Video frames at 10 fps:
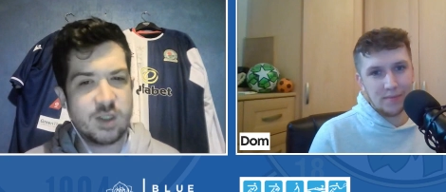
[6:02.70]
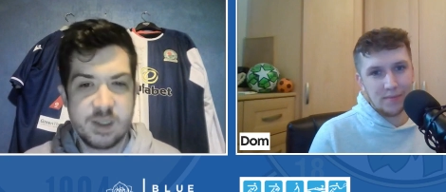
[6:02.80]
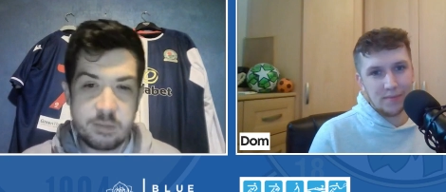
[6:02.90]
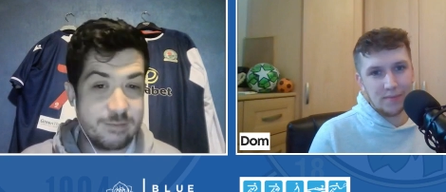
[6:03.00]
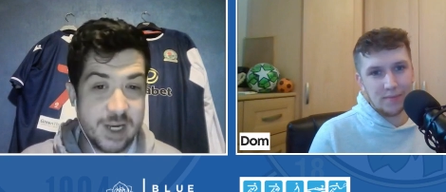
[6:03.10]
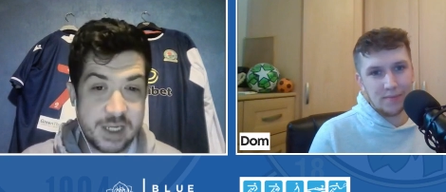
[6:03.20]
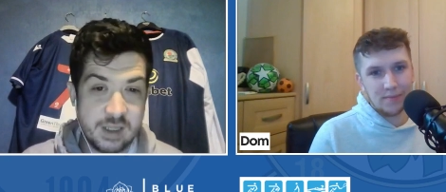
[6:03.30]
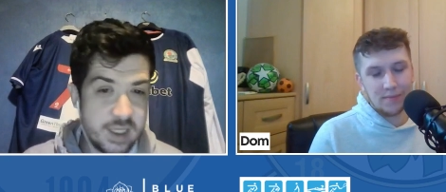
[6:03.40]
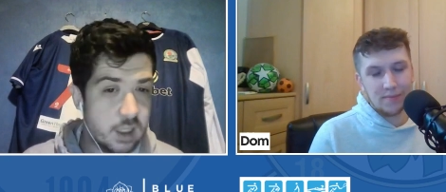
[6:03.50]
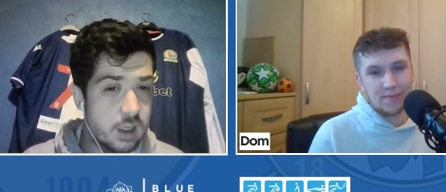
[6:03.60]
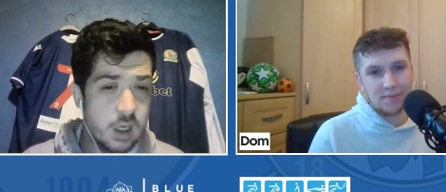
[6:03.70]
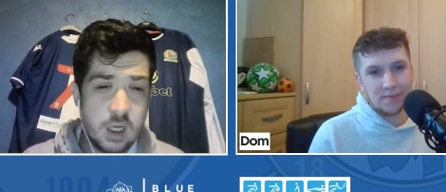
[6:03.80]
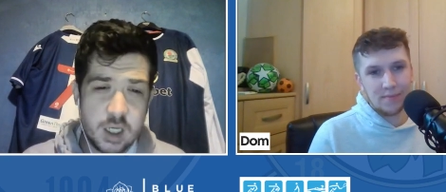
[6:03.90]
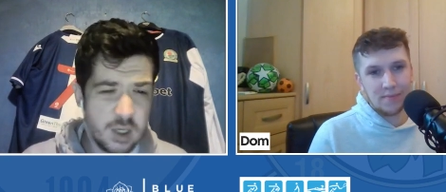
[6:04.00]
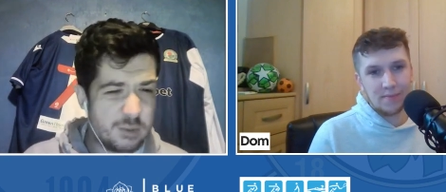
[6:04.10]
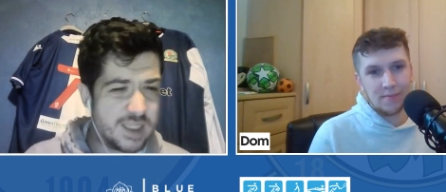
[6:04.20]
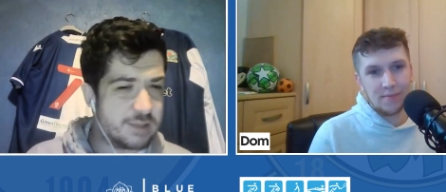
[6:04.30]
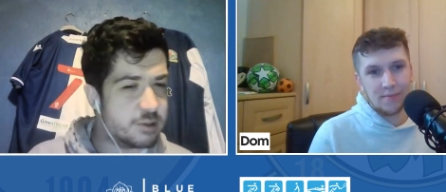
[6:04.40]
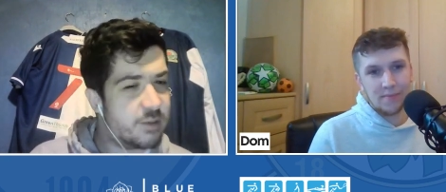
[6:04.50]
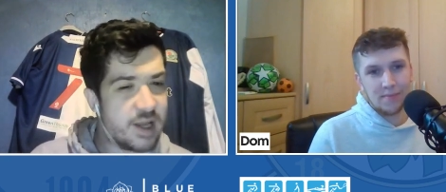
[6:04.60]
Speaker 1: ones he'd been regularly you know, we
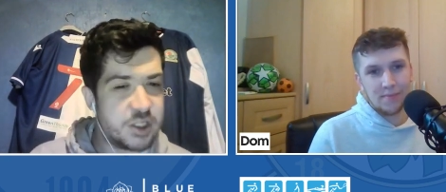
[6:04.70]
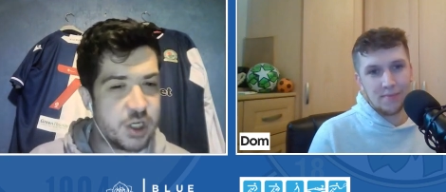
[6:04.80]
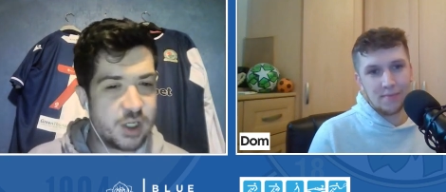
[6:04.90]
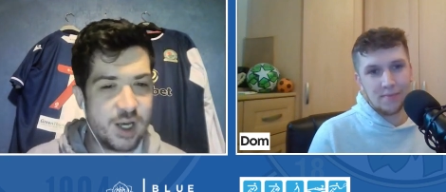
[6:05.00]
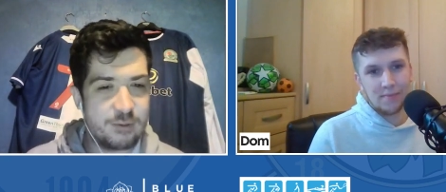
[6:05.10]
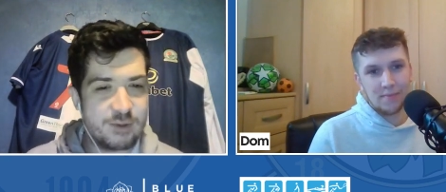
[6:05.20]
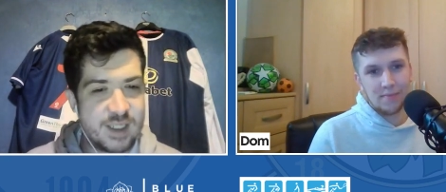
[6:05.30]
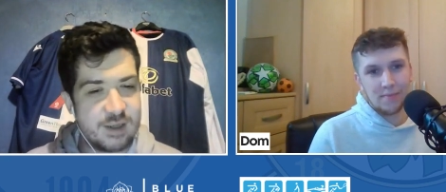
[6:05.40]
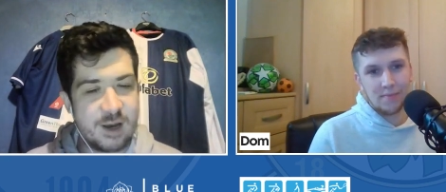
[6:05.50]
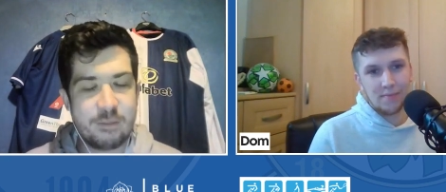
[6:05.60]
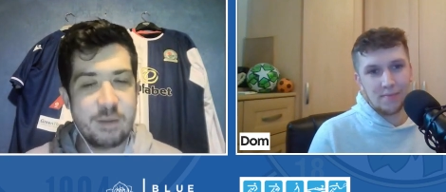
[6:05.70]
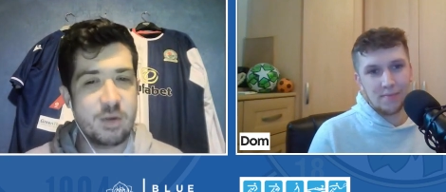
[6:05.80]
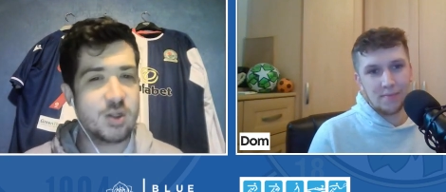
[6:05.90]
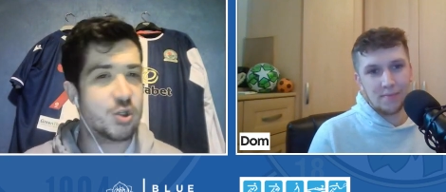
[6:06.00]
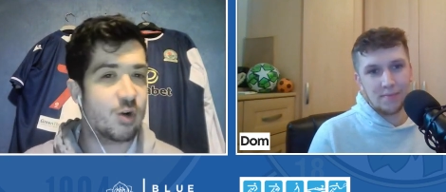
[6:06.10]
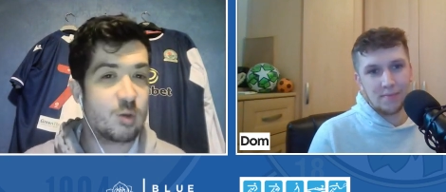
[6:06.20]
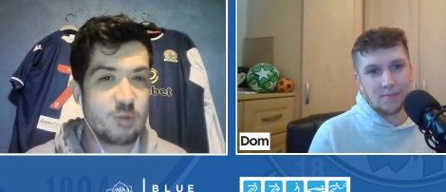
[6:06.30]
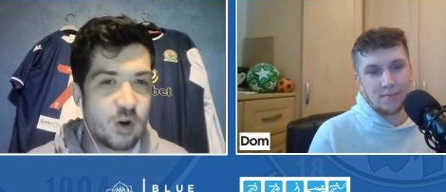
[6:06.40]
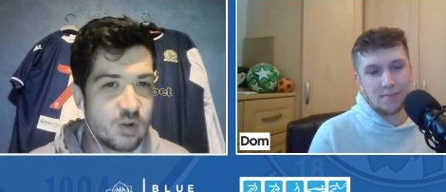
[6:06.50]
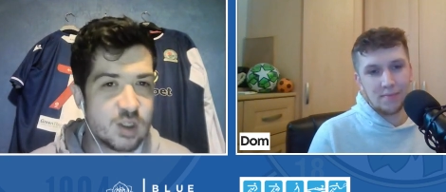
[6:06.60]
seem to enjoy there. We see. I remember Jordan
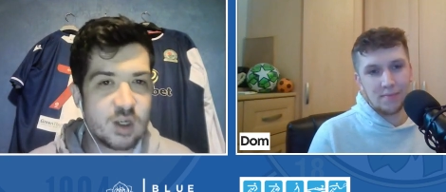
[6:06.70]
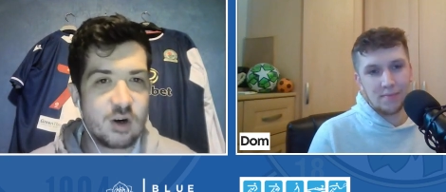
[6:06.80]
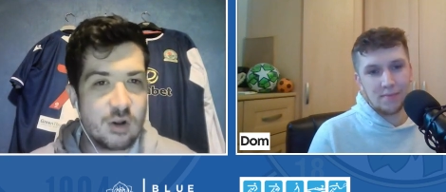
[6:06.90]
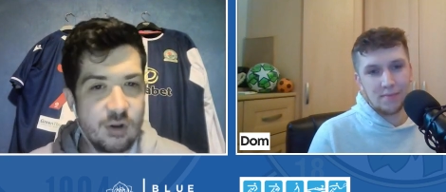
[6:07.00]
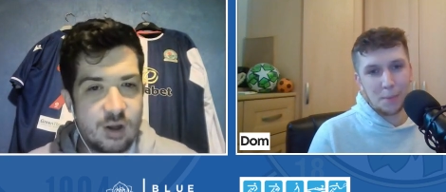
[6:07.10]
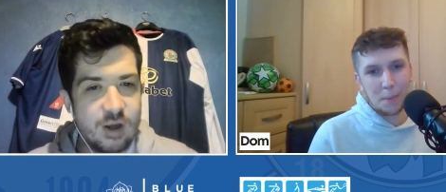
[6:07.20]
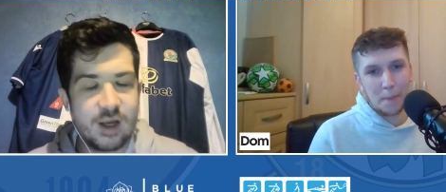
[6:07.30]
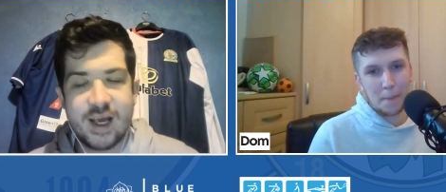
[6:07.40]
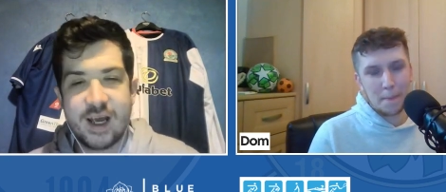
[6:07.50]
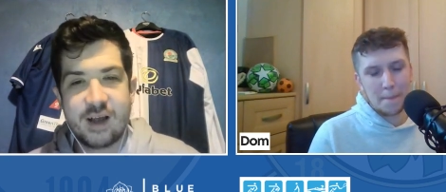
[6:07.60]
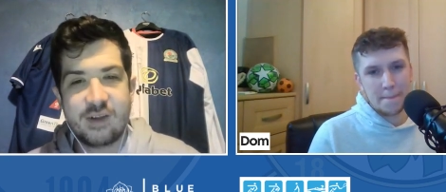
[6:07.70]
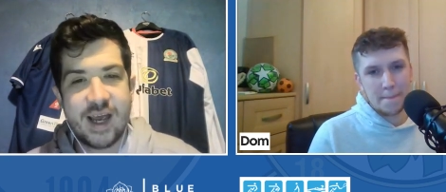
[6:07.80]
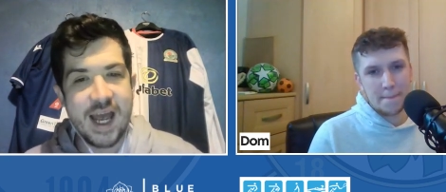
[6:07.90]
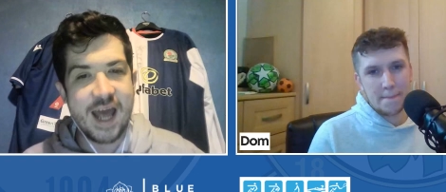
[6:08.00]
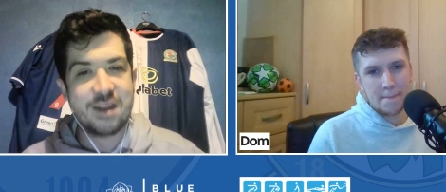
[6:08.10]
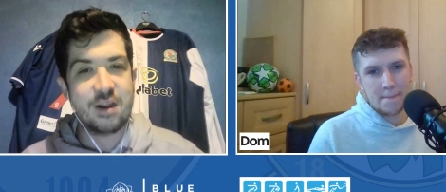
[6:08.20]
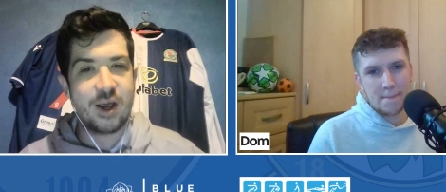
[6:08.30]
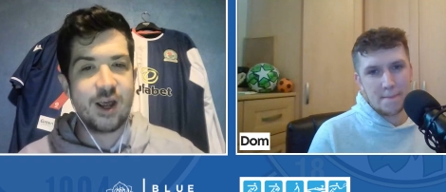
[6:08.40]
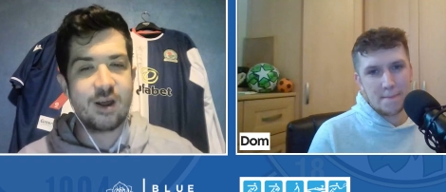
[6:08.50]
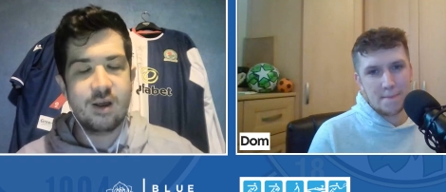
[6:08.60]
Rhodes' goal, uh, a late header
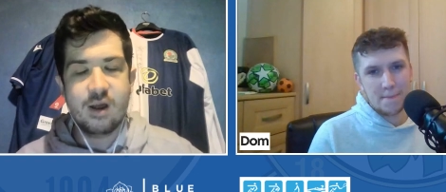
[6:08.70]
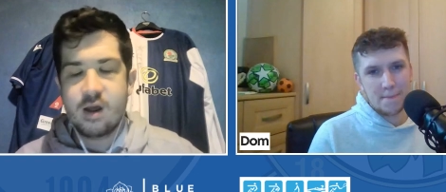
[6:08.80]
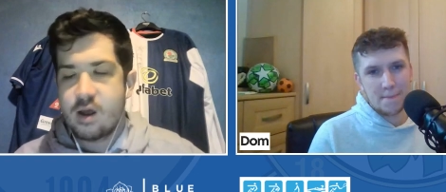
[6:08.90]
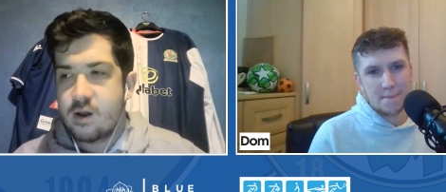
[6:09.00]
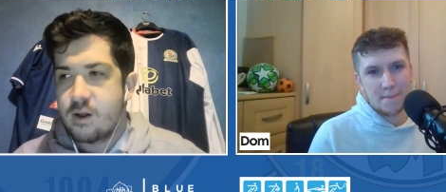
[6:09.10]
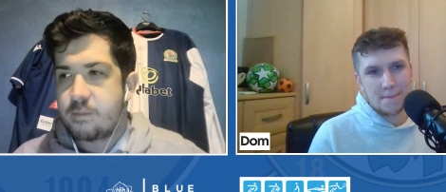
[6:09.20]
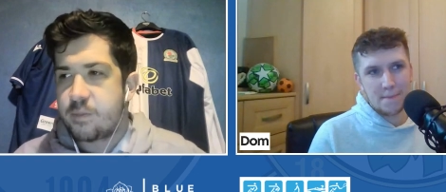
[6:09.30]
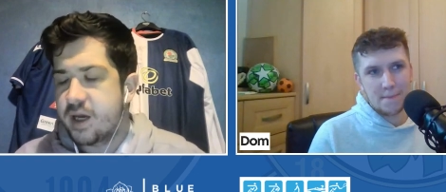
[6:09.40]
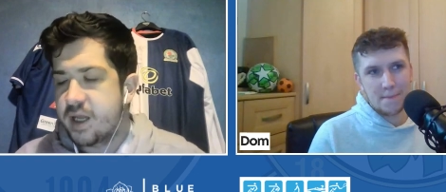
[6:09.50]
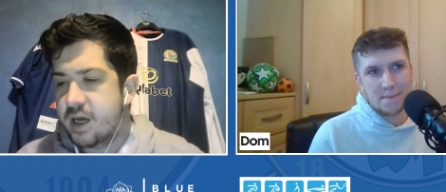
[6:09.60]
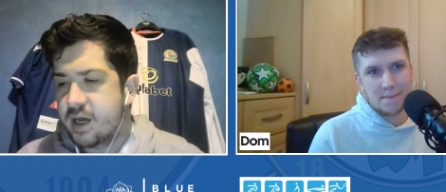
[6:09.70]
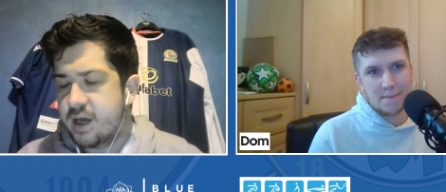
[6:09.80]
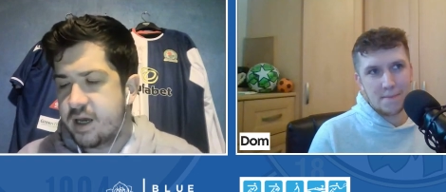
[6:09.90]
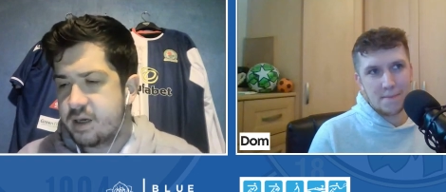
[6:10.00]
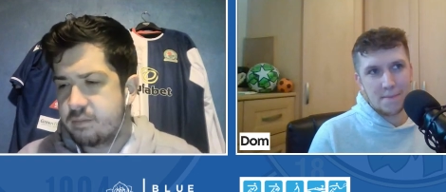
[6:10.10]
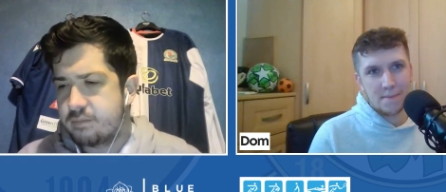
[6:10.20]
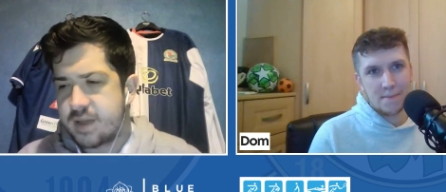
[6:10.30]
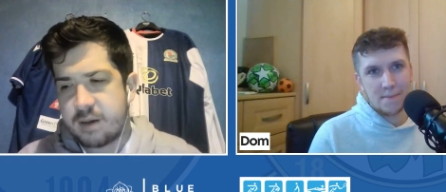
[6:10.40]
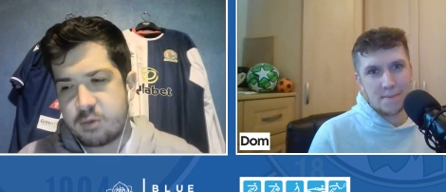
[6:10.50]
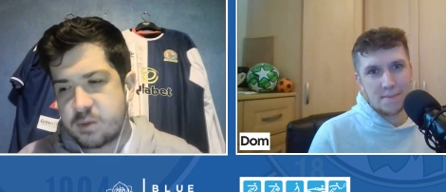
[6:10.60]
there, and uh,
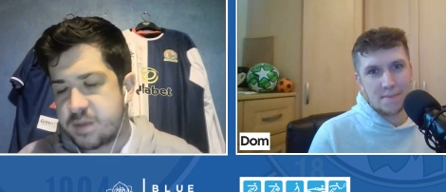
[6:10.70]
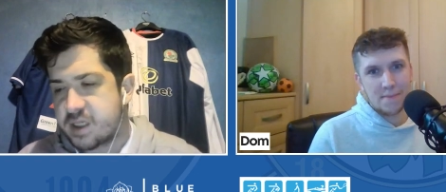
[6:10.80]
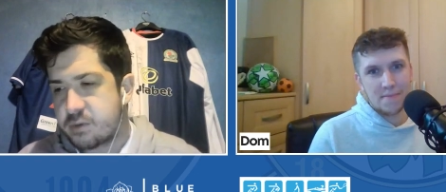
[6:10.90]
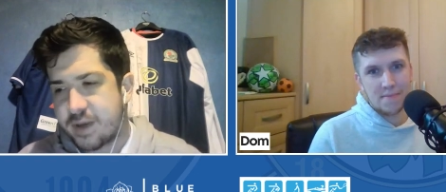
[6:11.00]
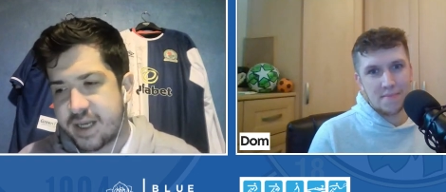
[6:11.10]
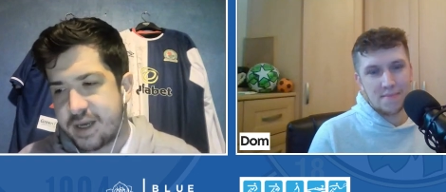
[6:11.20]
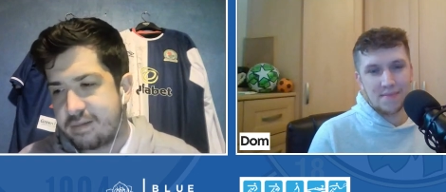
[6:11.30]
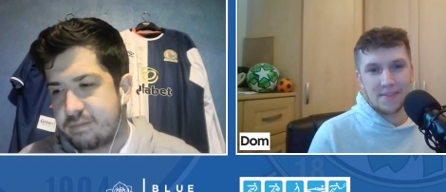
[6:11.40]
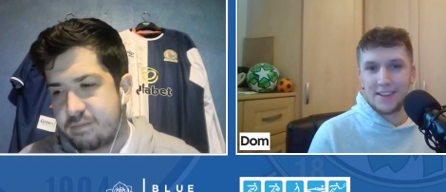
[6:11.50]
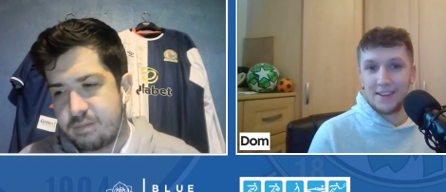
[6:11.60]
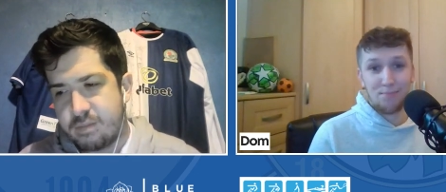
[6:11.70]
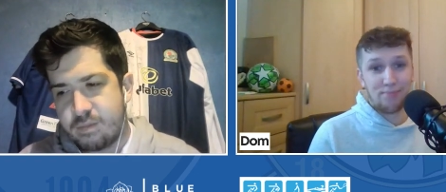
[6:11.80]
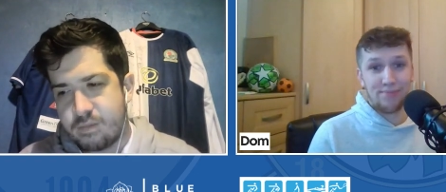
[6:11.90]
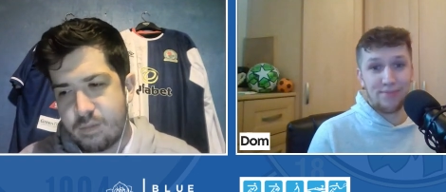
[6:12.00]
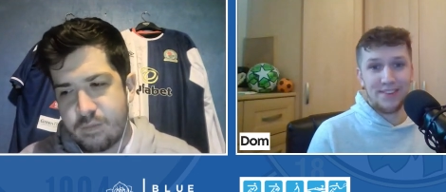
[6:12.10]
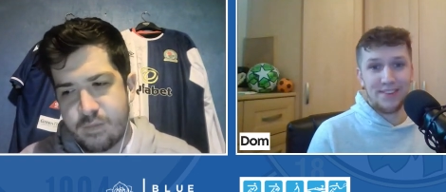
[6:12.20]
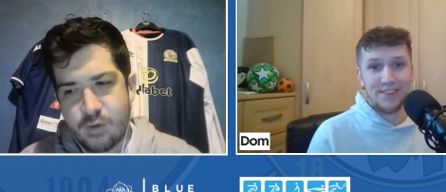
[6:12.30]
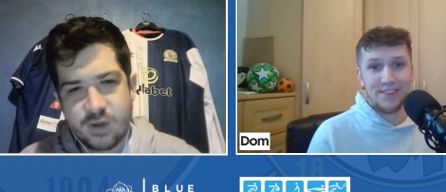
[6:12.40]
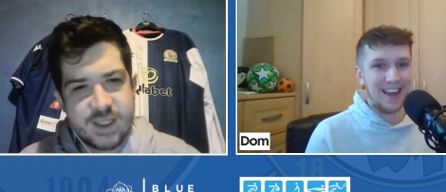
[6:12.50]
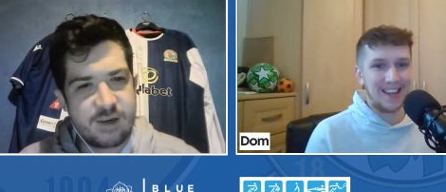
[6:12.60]
that must be
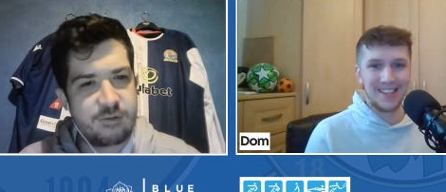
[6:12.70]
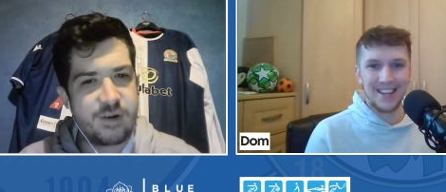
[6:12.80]
2014